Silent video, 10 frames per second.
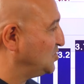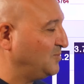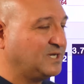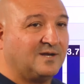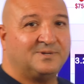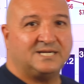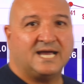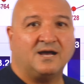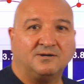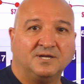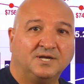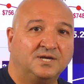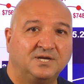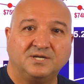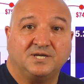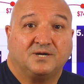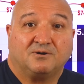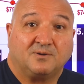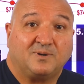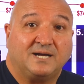should be coming down. You
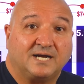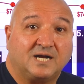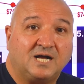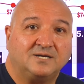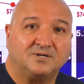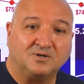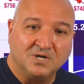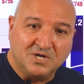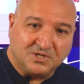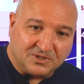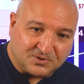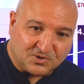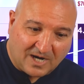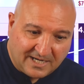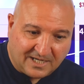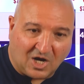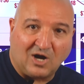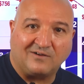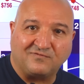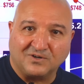go to buy a condo, you're trying to
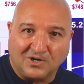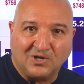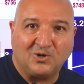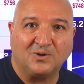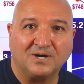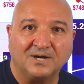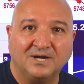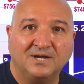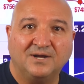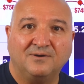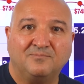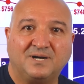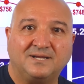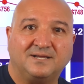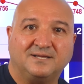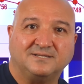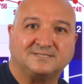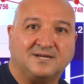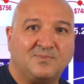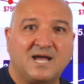offer lower, but
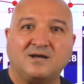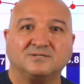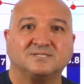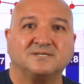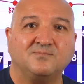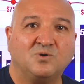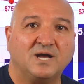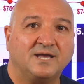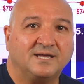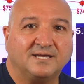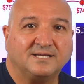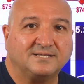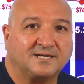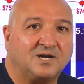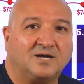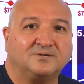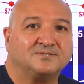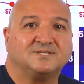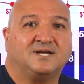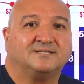somehow, some way, the
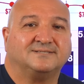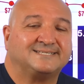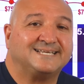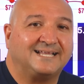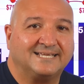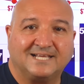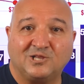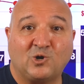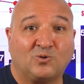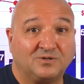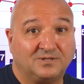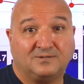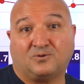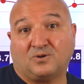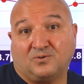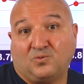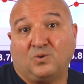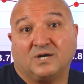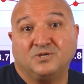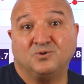condo's not selling lower than or
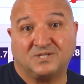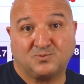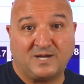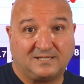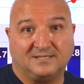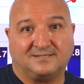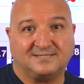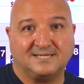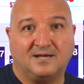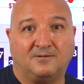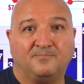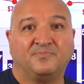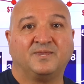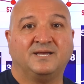where you expect it to sell.